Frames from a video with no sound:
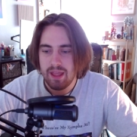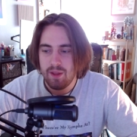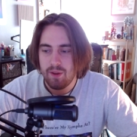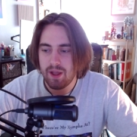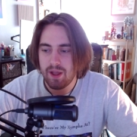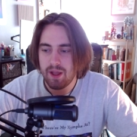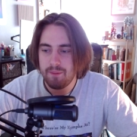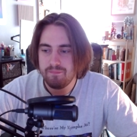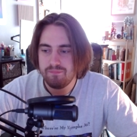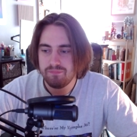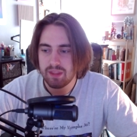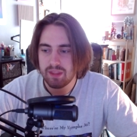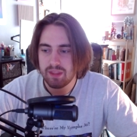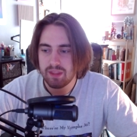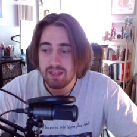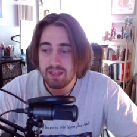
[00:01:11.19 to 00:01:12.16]
Um,
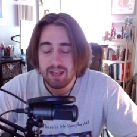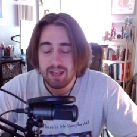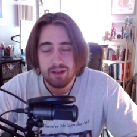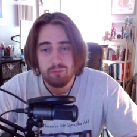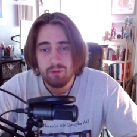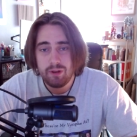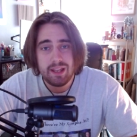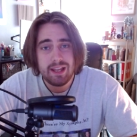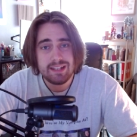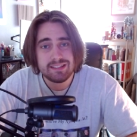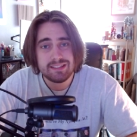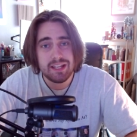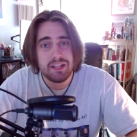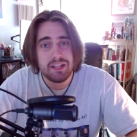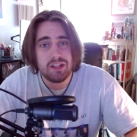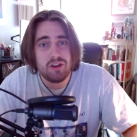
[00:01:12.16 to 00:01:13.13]
and then I realized
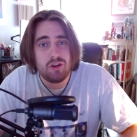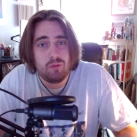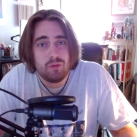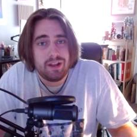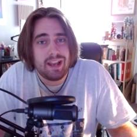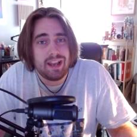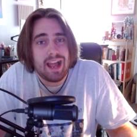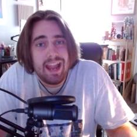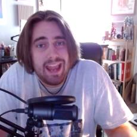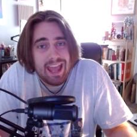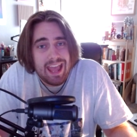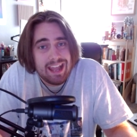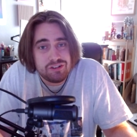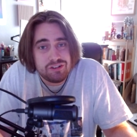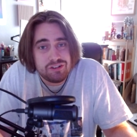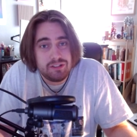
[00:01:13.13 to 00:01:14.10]
that, you know what? I
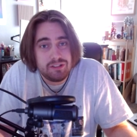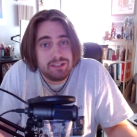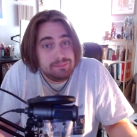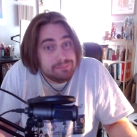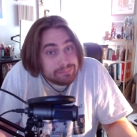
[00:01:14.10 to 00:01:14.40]
actually.